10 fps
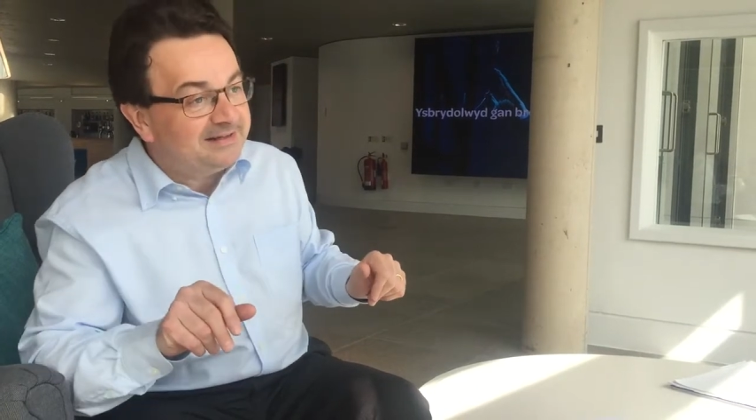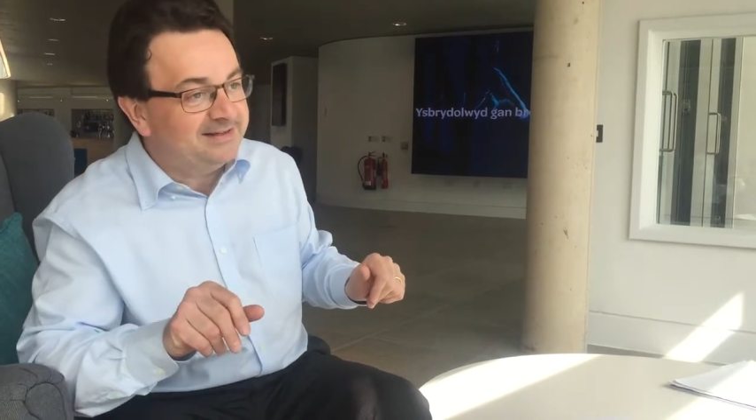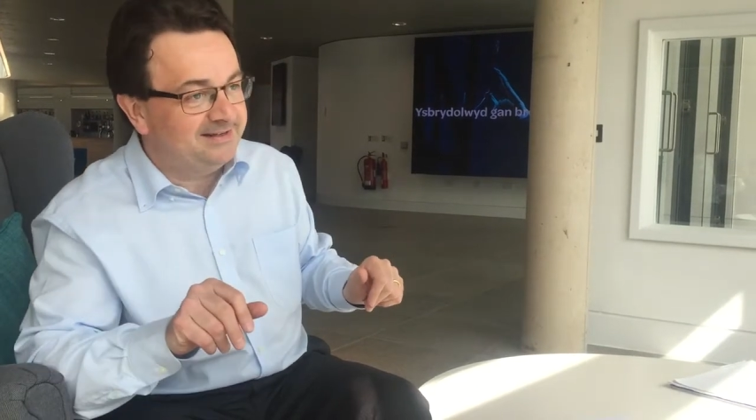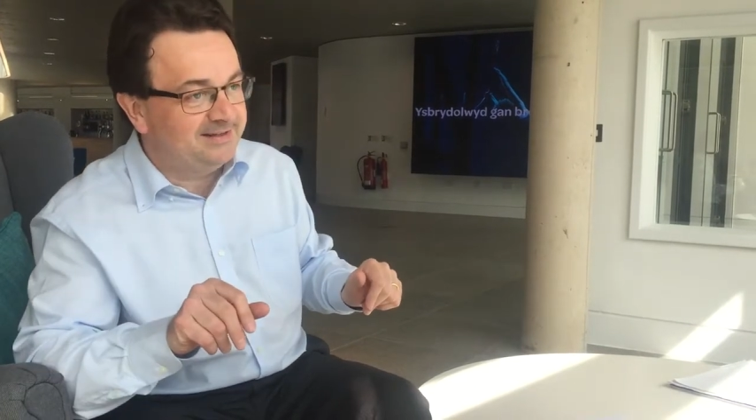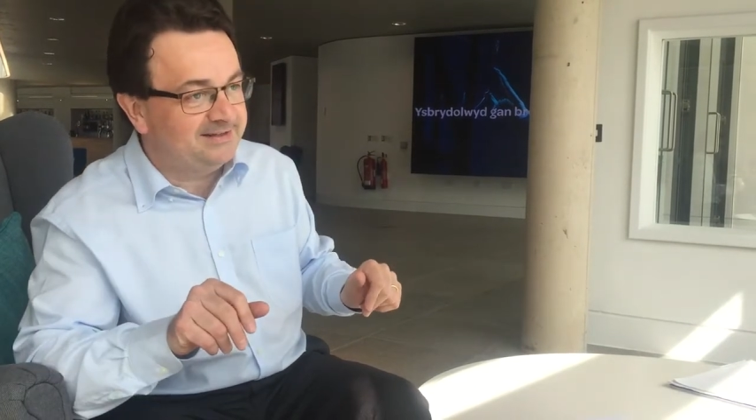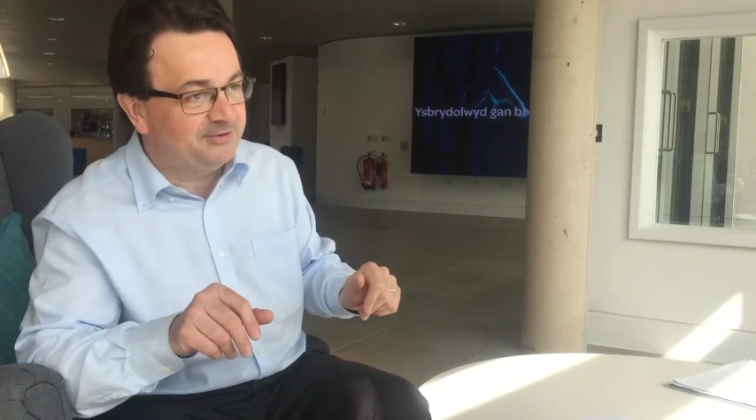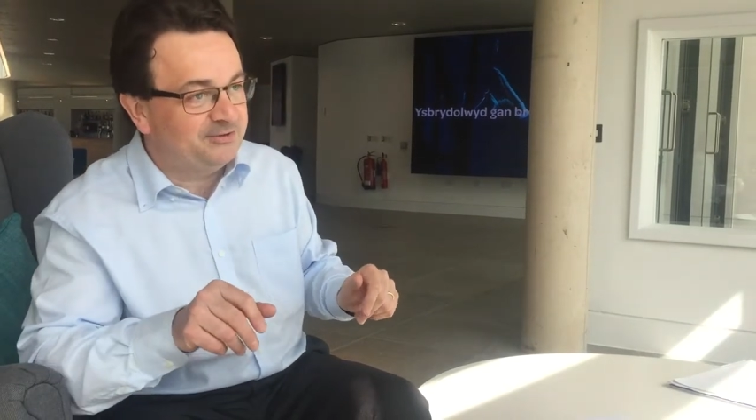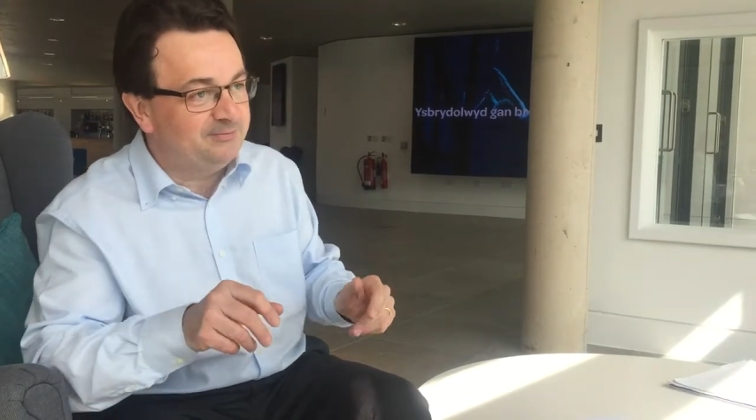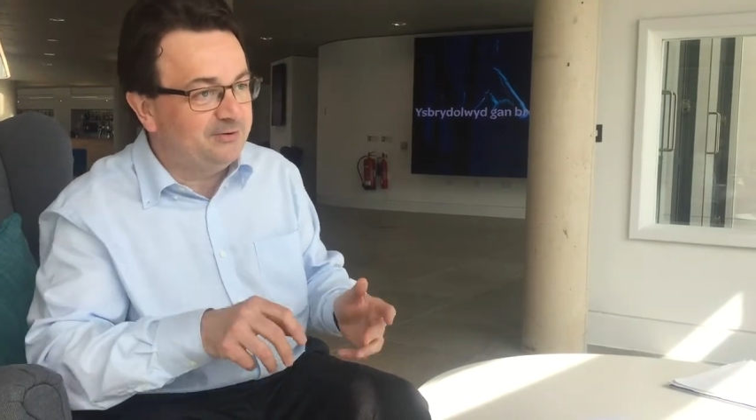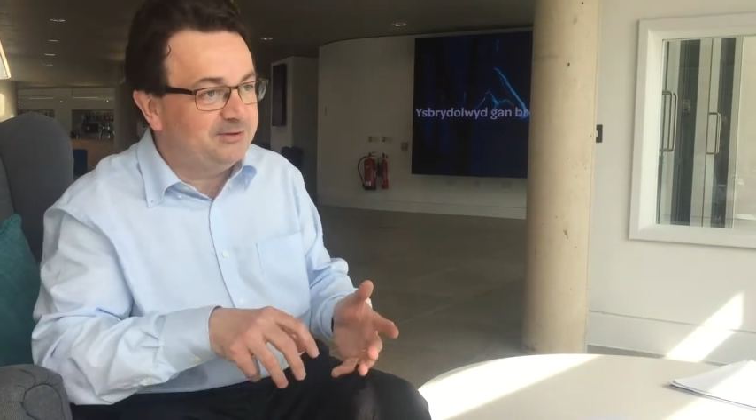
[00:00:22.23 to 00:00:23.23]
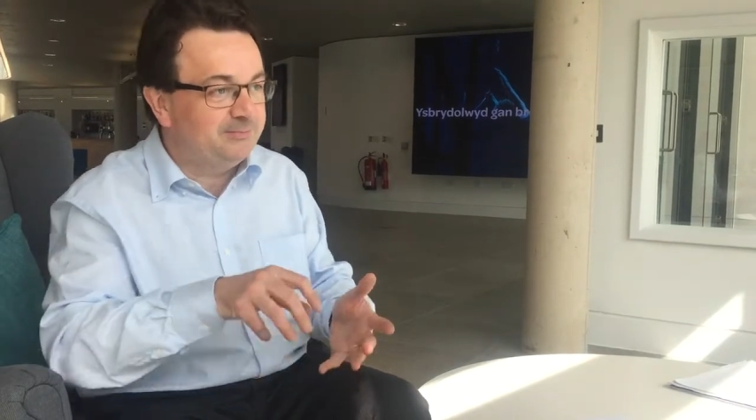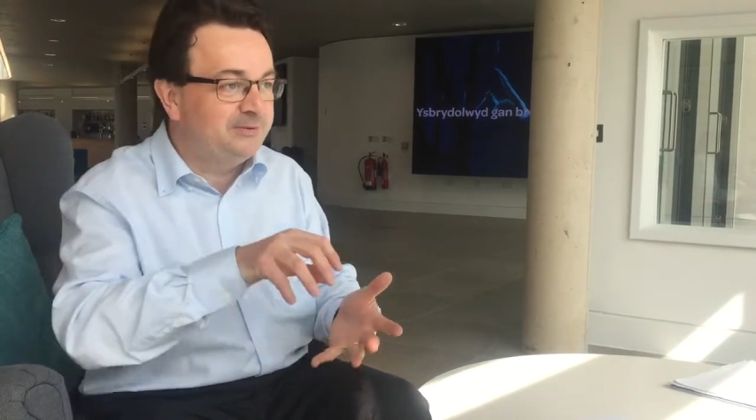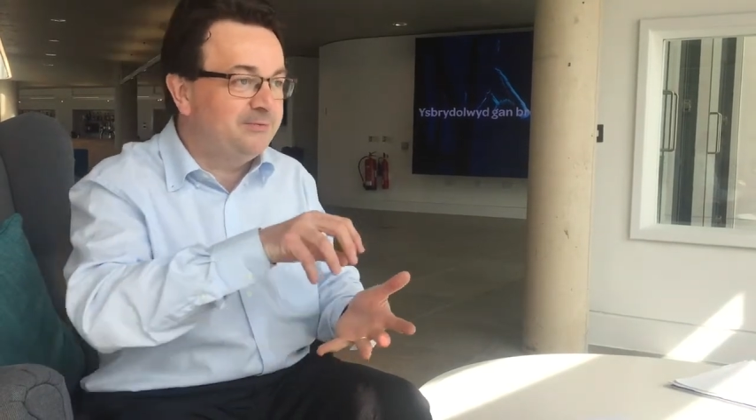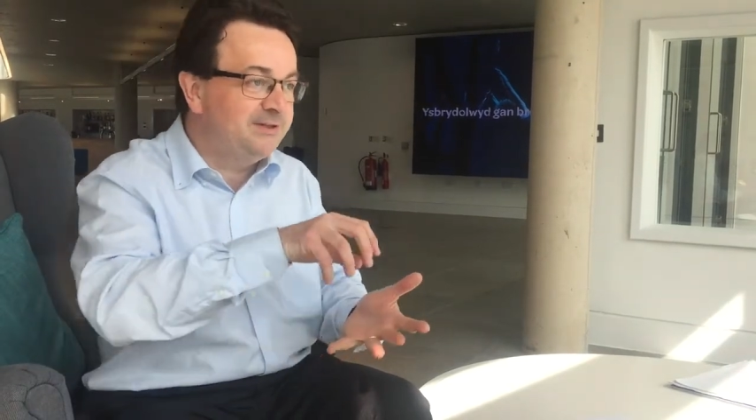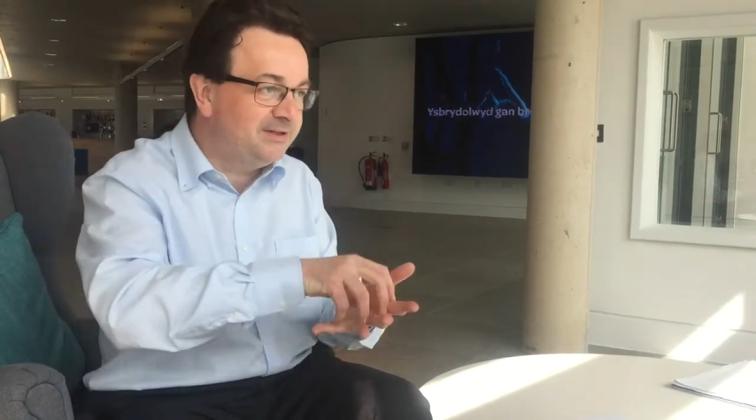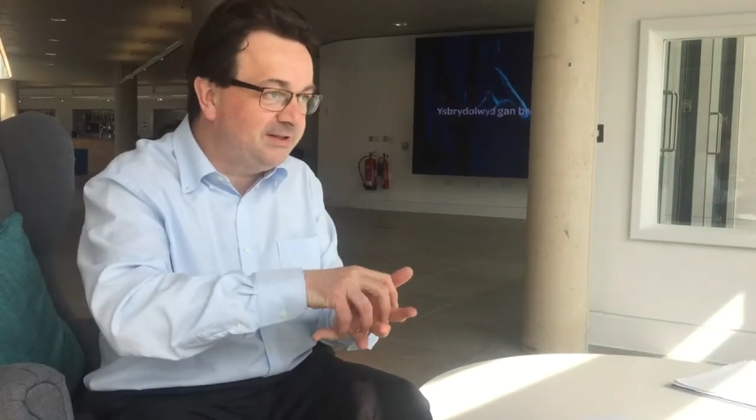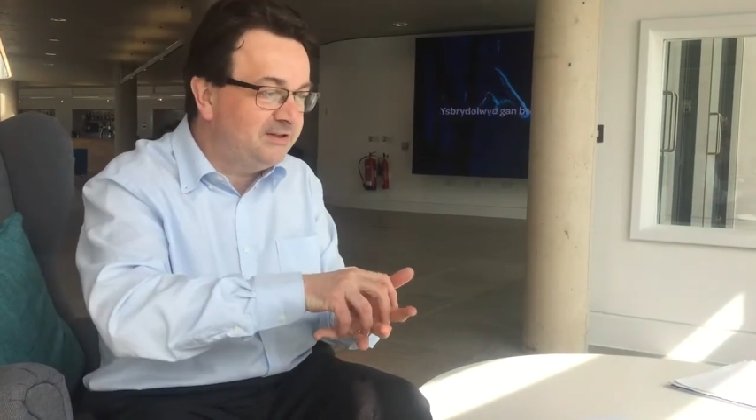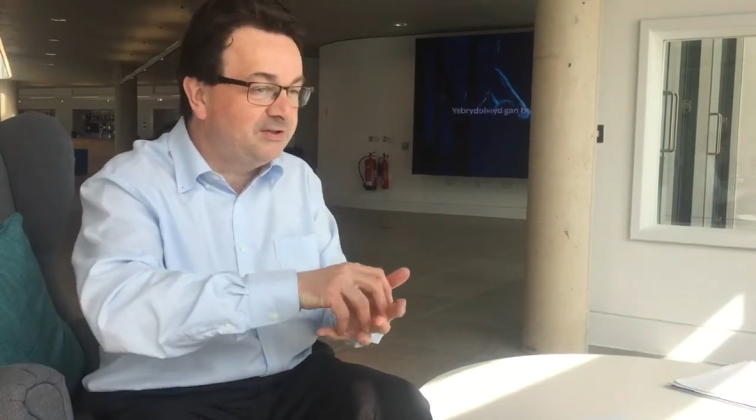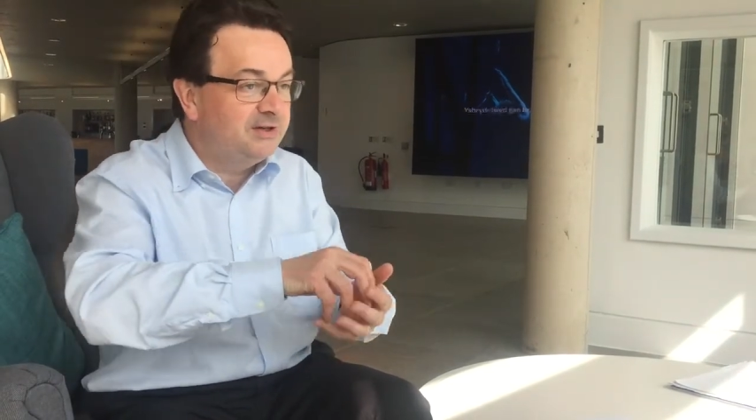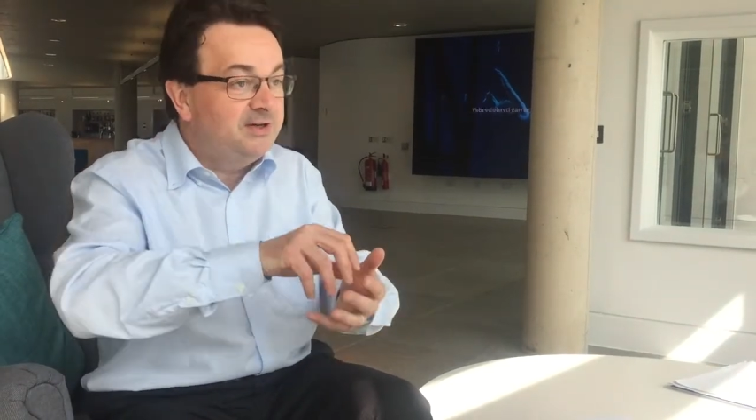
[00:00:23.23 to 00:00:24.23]
like 18th century music, but
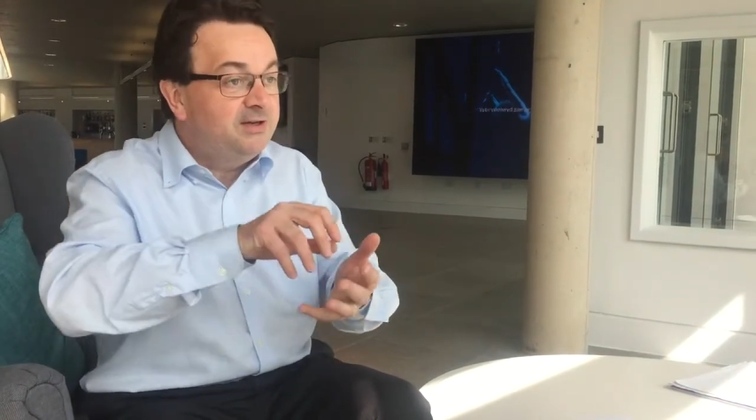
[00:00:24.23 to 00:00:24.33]
research